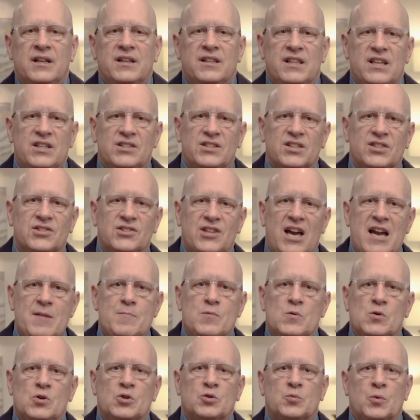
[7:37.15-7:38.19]
These
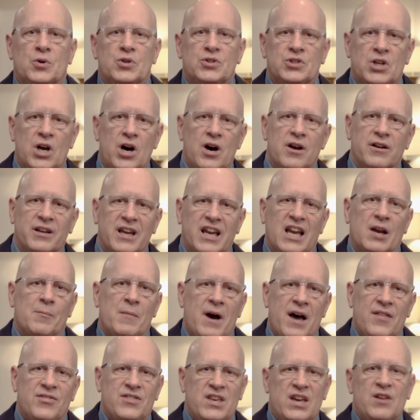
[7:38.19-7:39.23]
disciples were talking
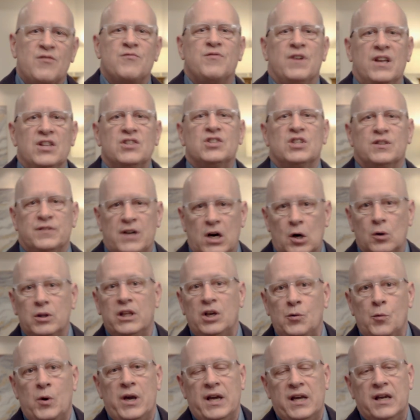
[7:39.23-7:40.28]
about the events of
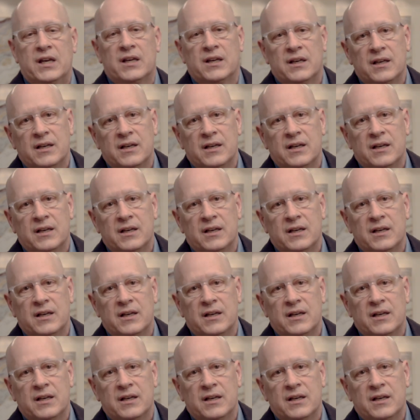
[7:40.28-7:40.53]
Holy Week.